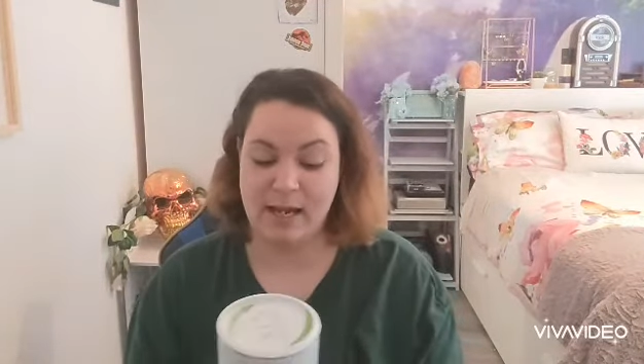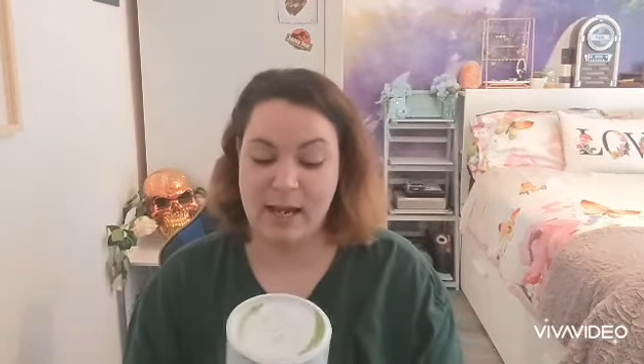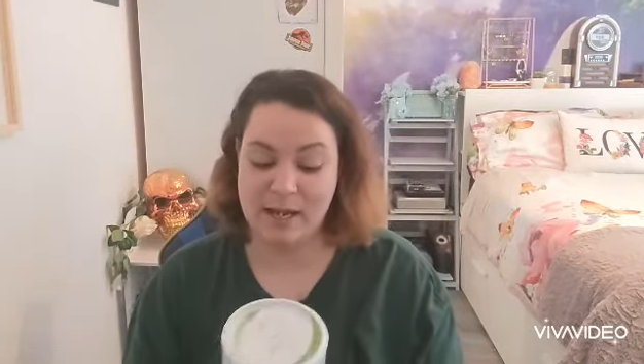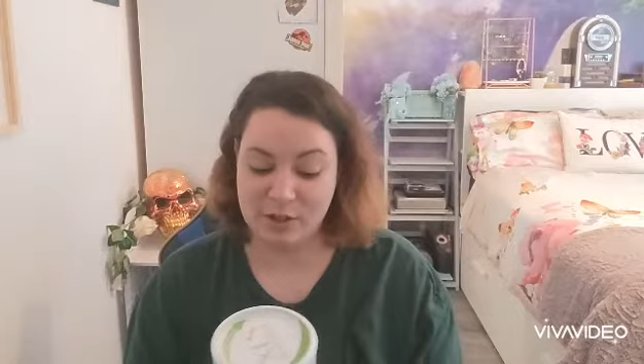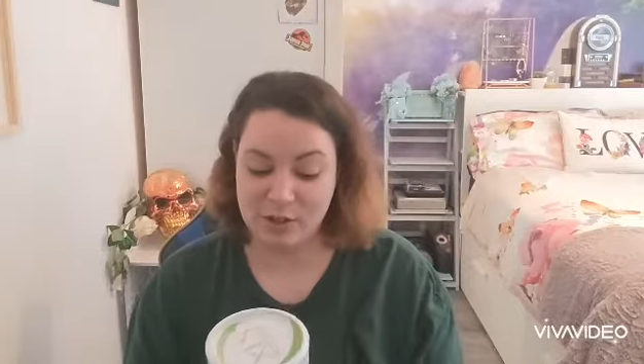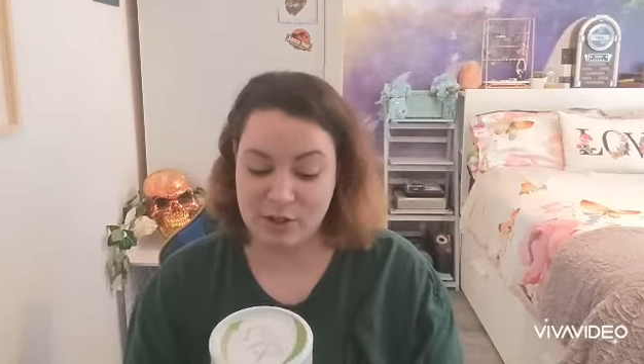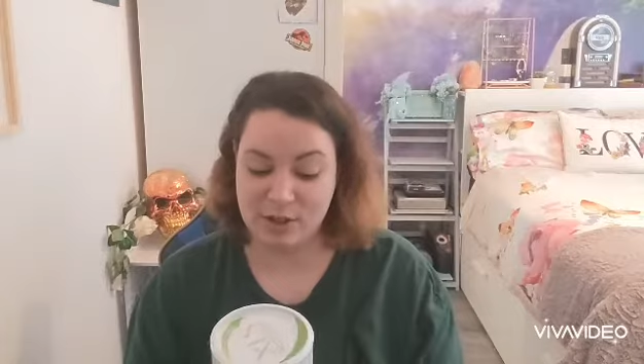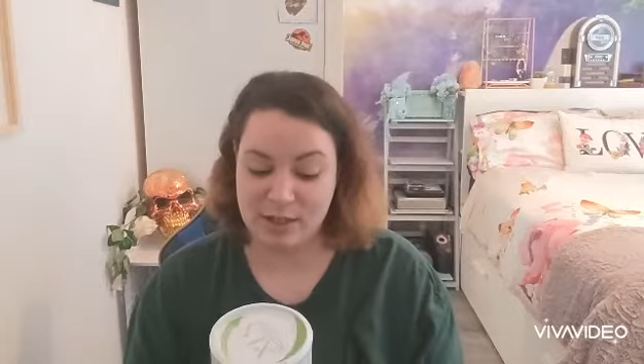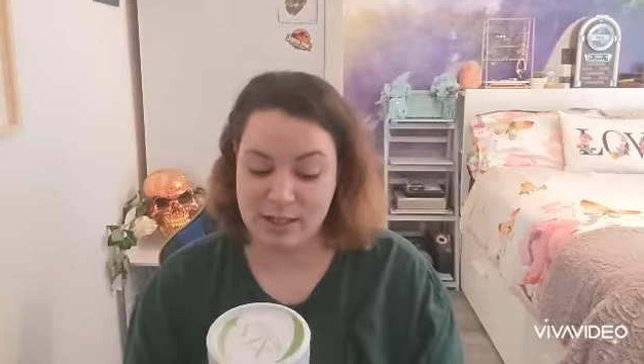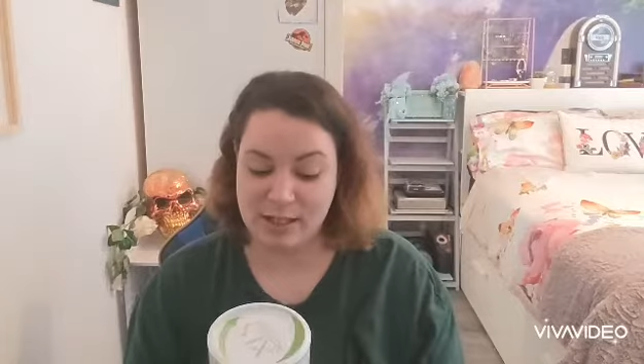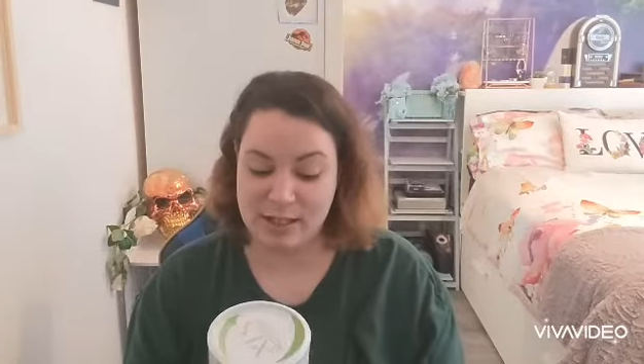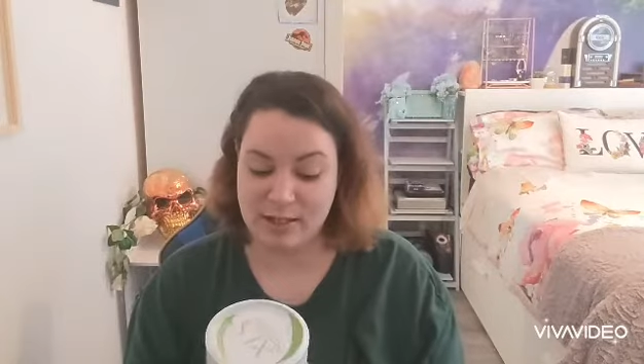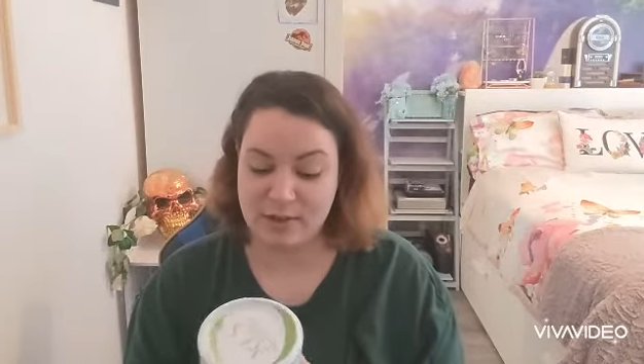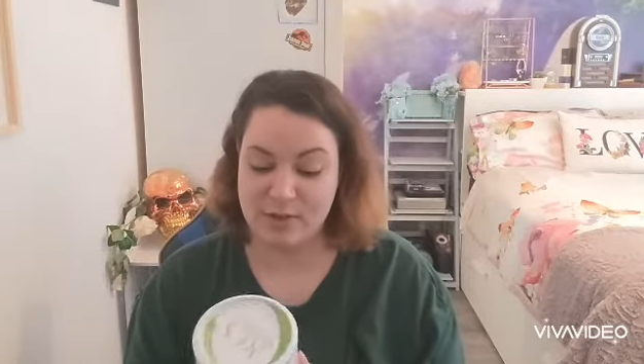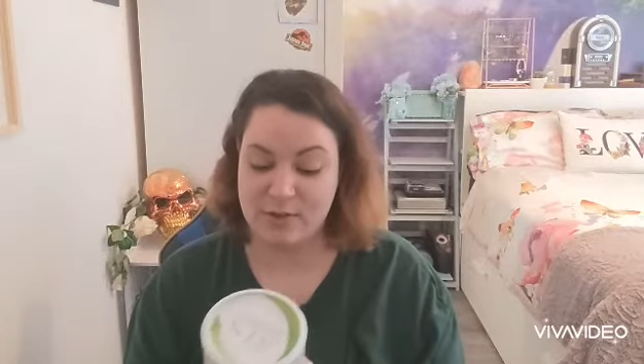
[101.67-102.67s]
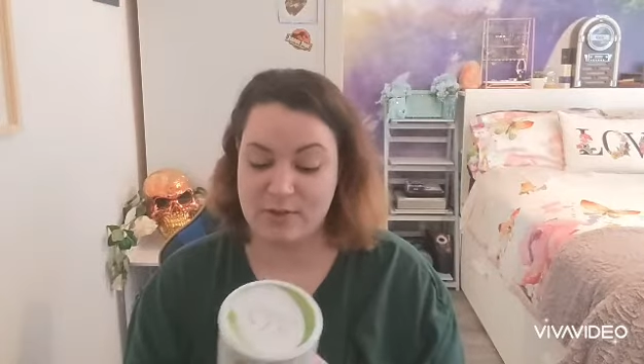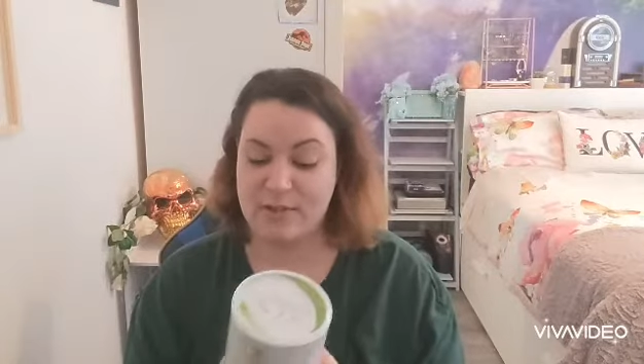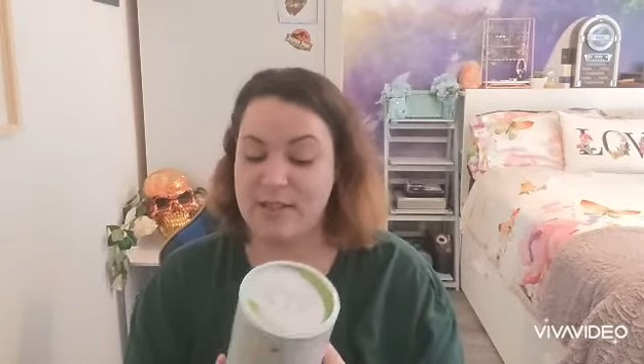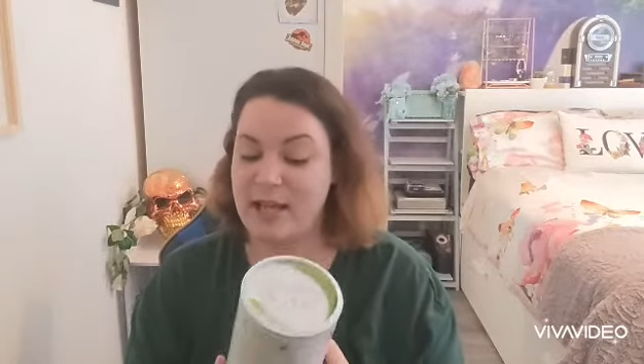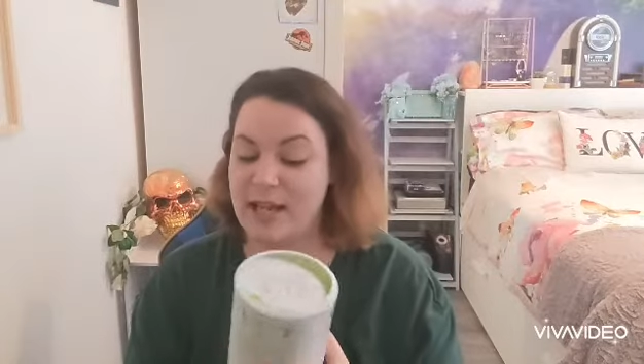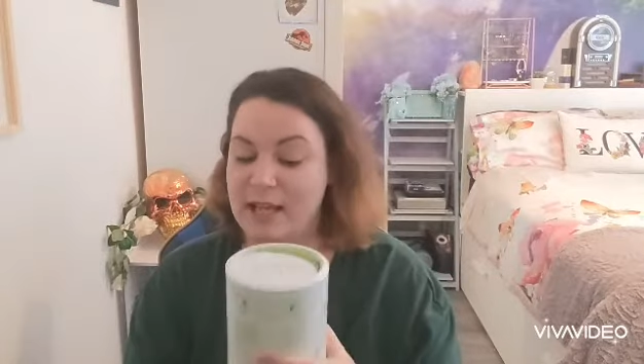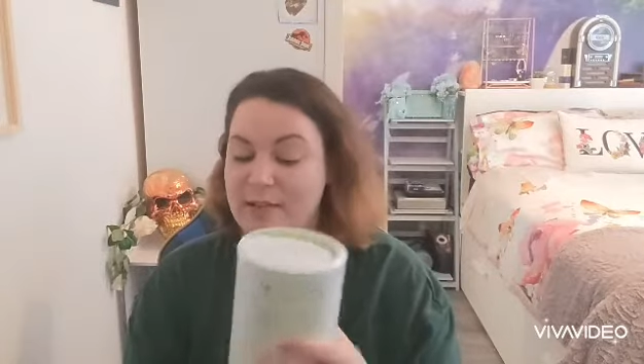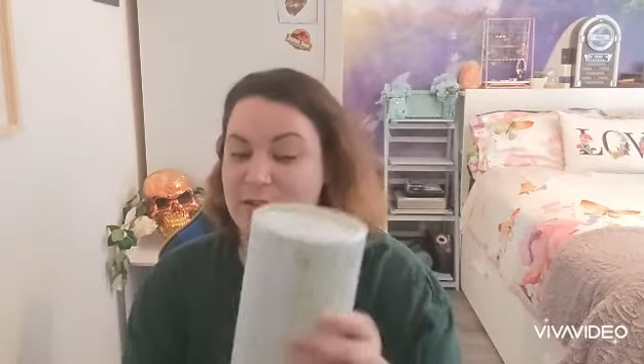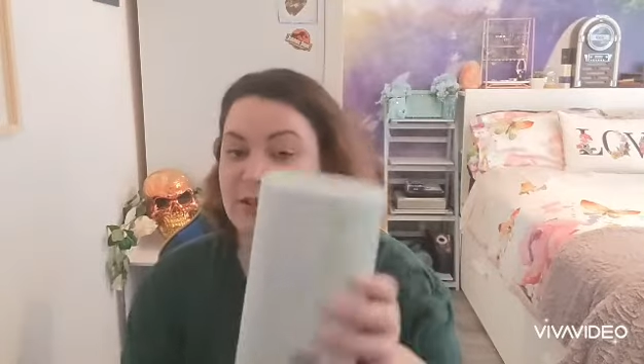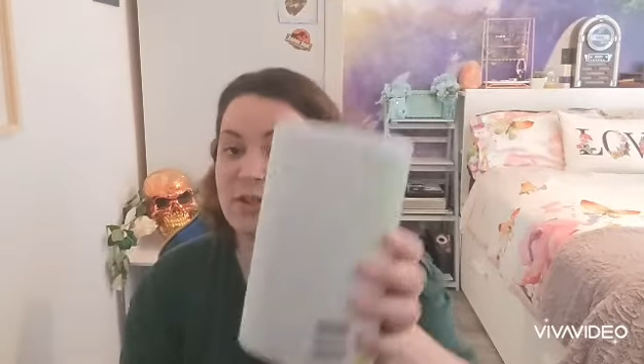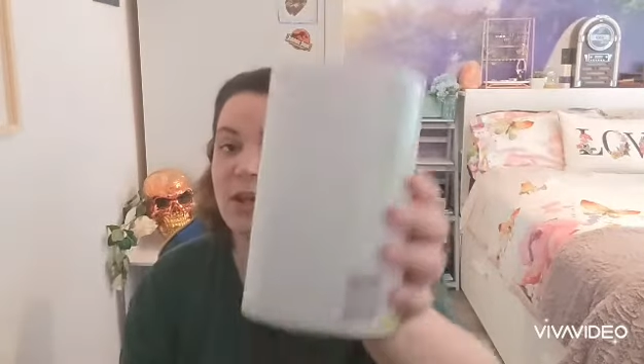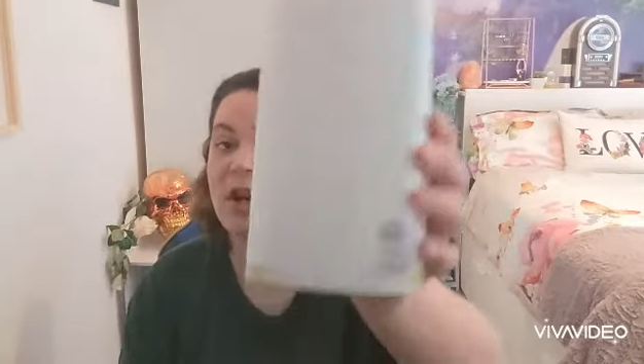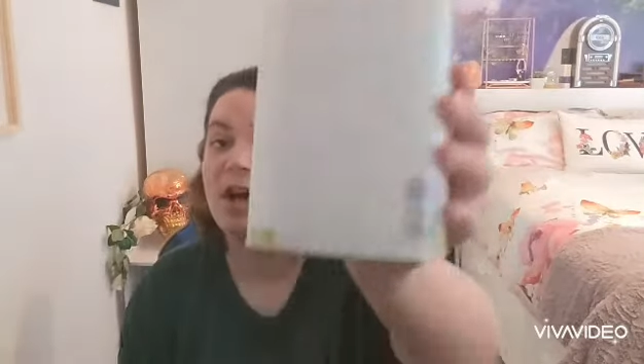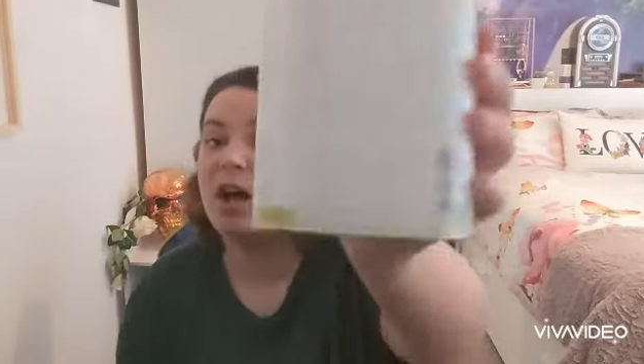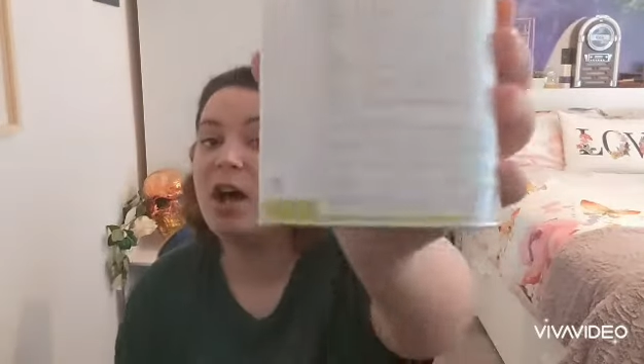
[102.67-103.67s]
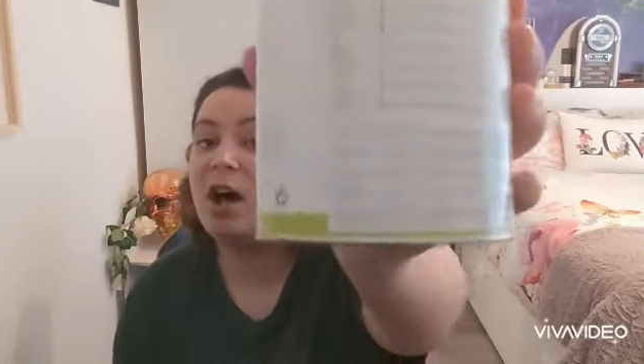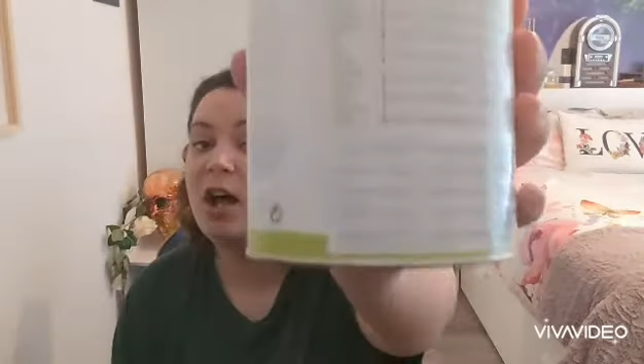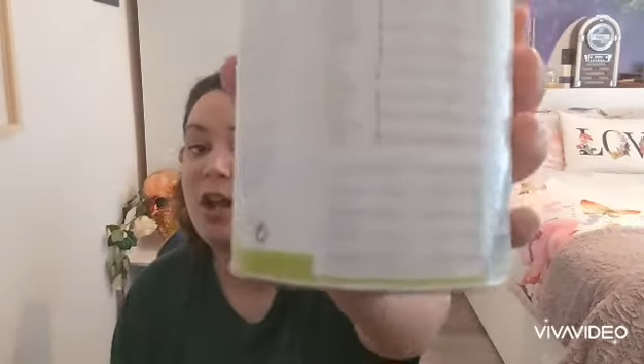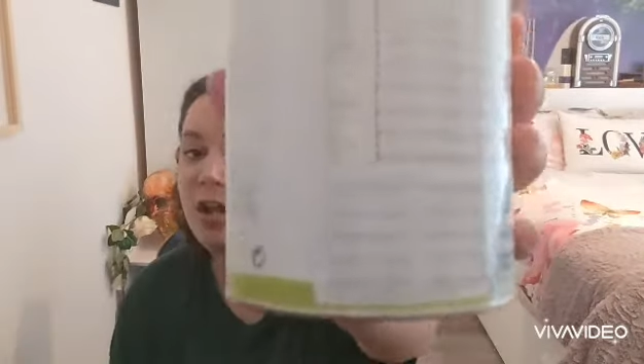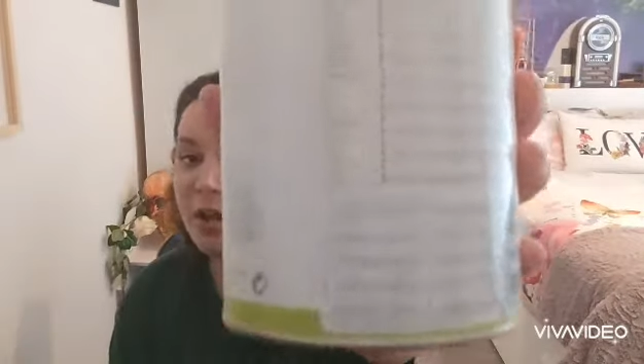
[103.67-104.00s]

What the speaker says: actually contains a